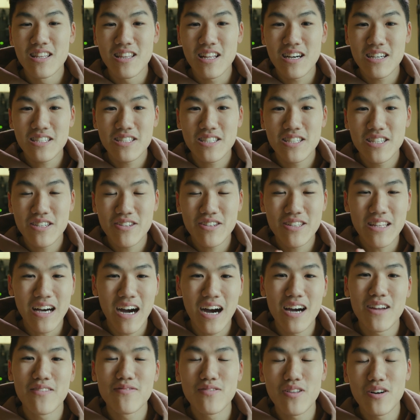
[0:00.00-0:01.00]
Last year in the
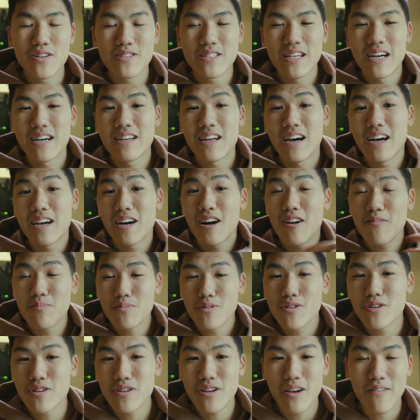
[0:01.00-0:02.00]
height of lockdown, I
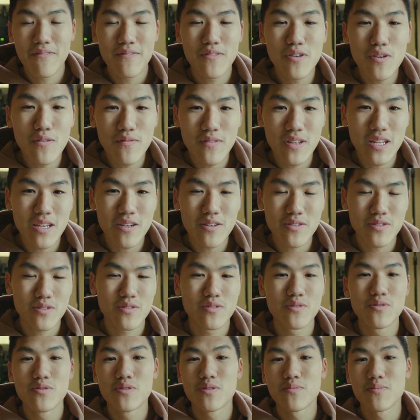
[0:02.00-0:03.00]
uploaded a few videos
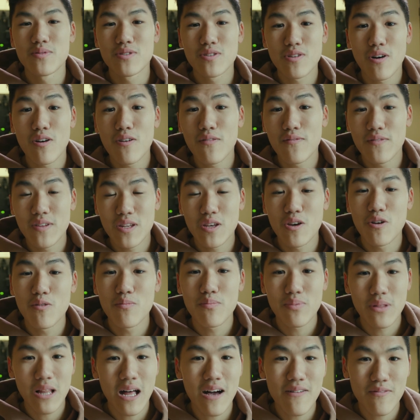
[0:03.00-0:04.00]
to some stock video
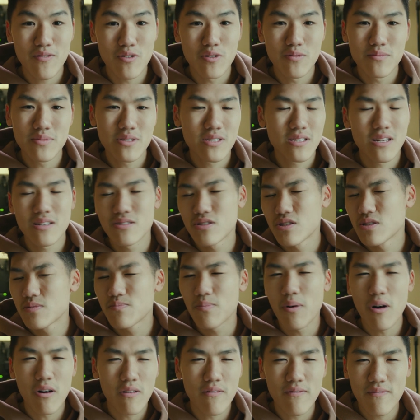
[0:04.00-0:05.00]
platforms such as
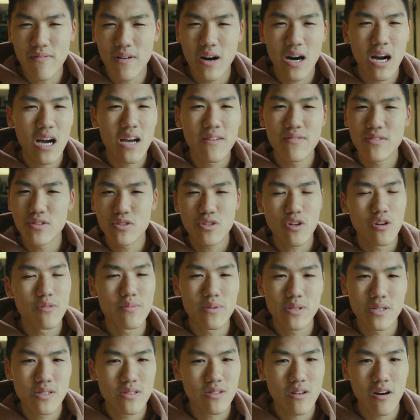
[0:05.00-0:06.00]
Pond5,
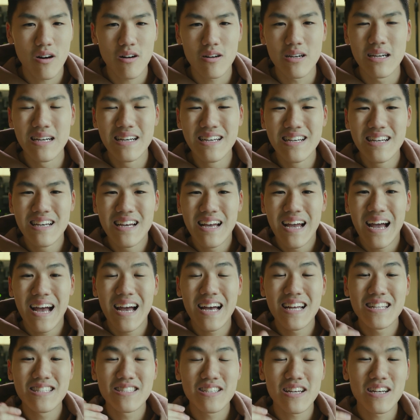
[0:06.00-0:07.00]
Adobe Stock,
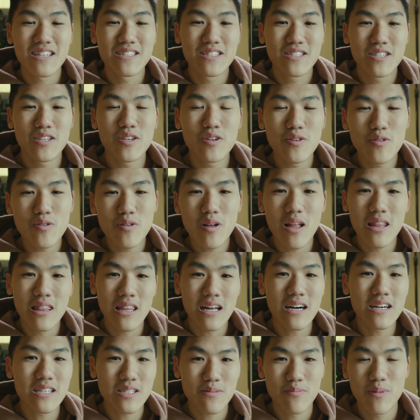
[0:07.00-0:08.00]
and until
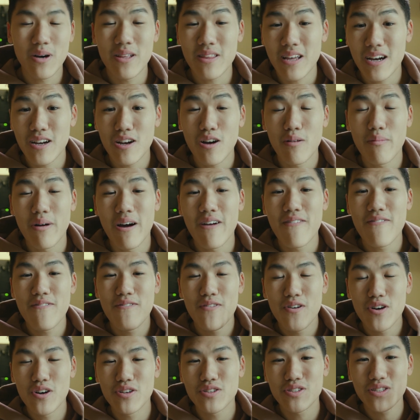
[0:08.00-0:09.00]
last month I got my
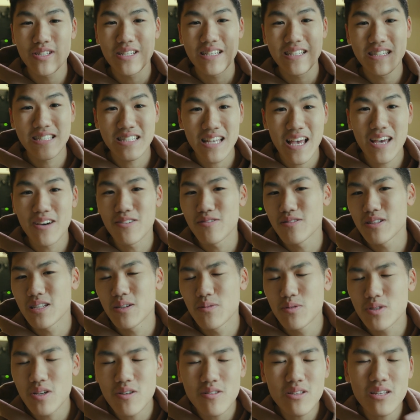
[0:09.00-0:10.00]
first sale.
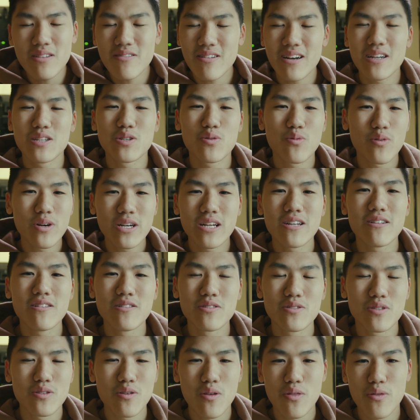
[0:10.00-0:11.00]
It was only around
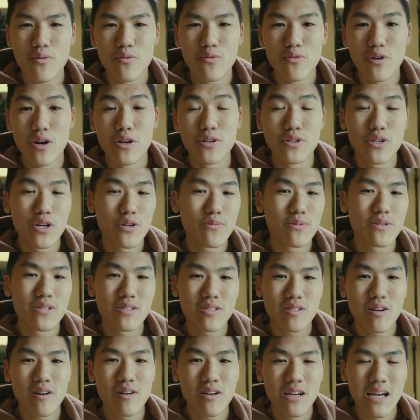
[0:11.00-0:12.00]
$20 through Adobe
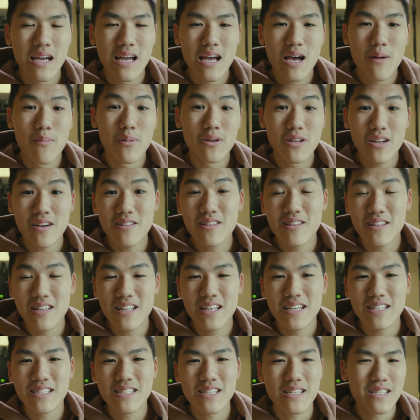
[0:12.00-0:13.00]
Stock, but
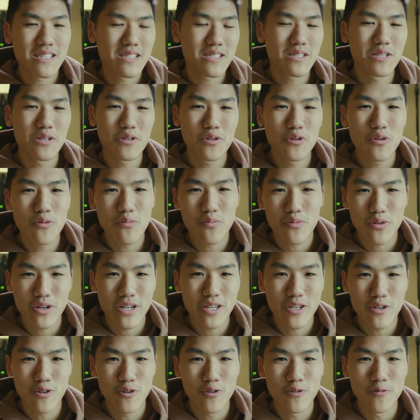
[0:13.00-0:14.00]
nonetheless still
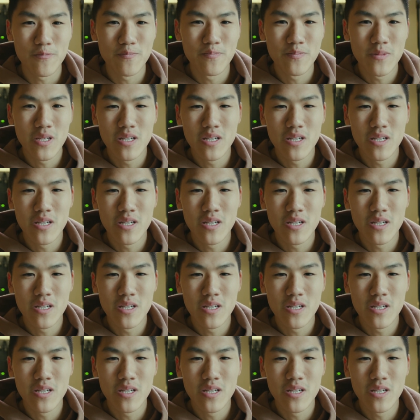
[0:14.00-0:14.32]
pretty cool.